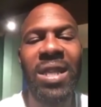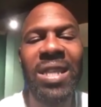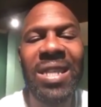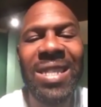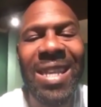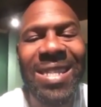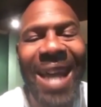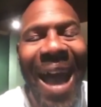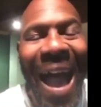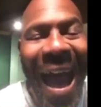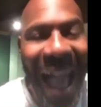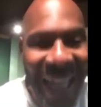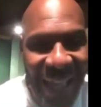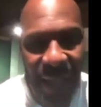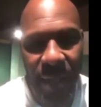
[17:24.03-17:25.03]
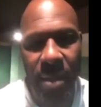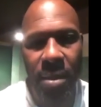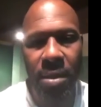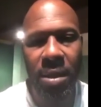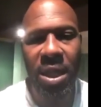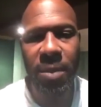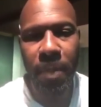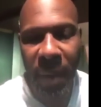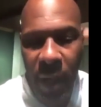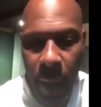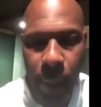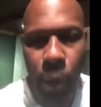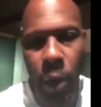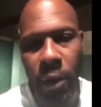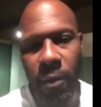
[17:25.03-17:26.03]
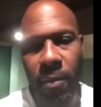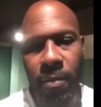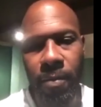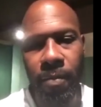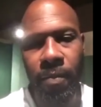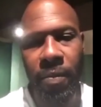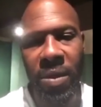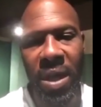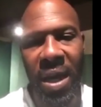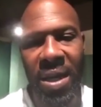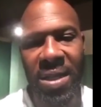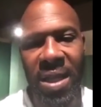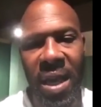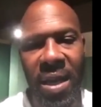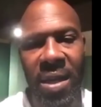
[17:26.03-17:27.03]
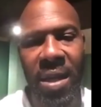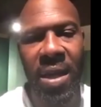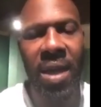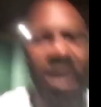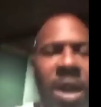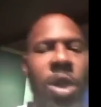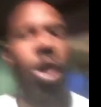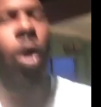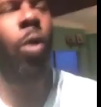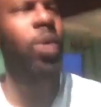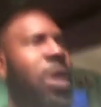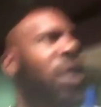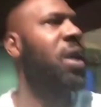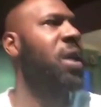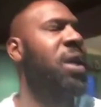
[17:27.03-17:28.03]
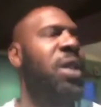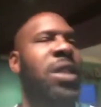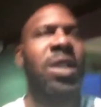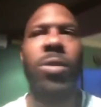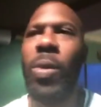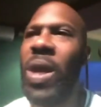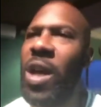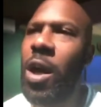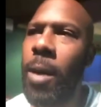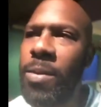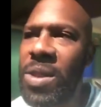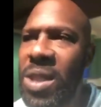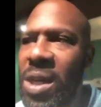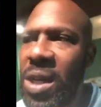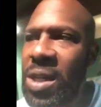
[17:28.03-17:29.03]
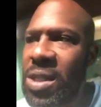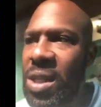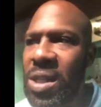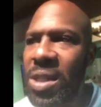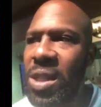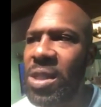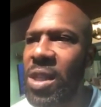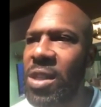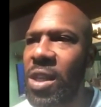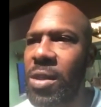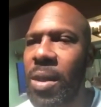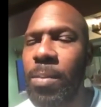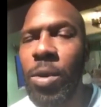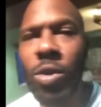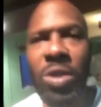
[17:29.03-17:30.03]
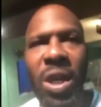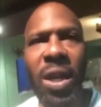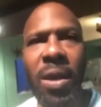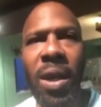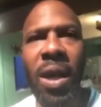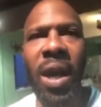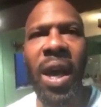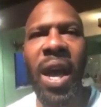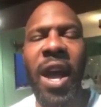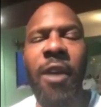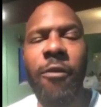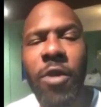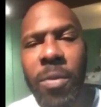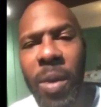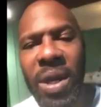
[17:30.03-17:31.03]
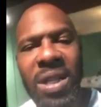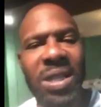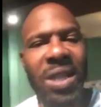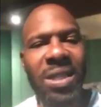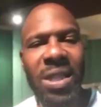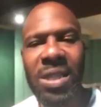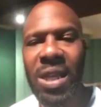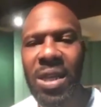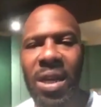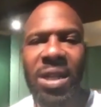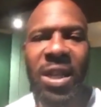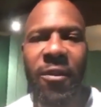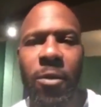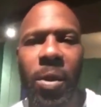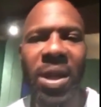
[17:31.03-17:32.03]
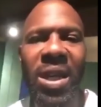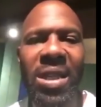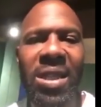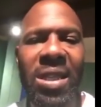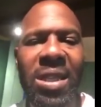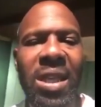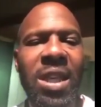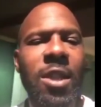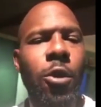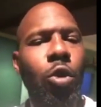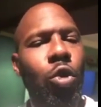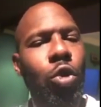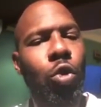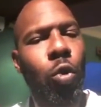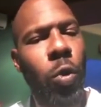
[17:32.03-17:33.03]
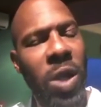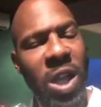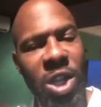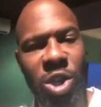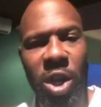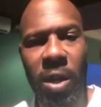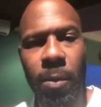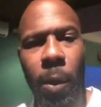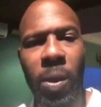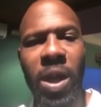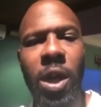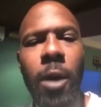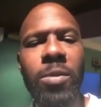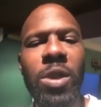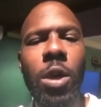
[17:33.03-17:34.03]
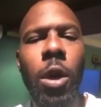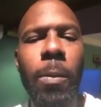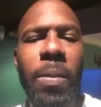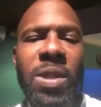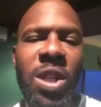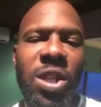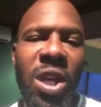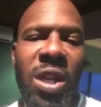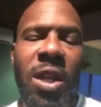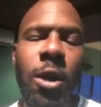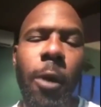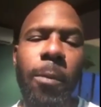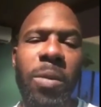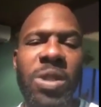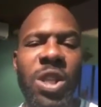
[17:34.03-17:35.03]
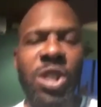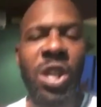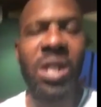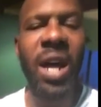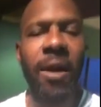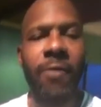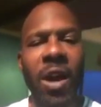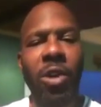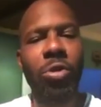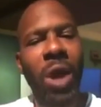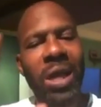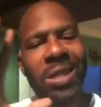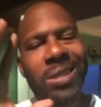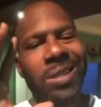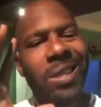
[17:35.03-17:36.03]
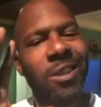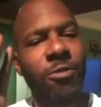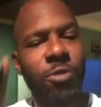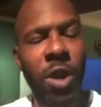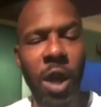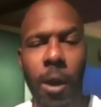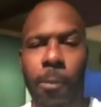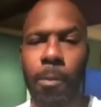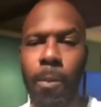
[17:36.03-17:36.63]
things I just pick up on. You understand? Now, when it comes to music, everybody's entertainers. Everybody entertaining their own wager. But when it comes to competition, competition have a criteria.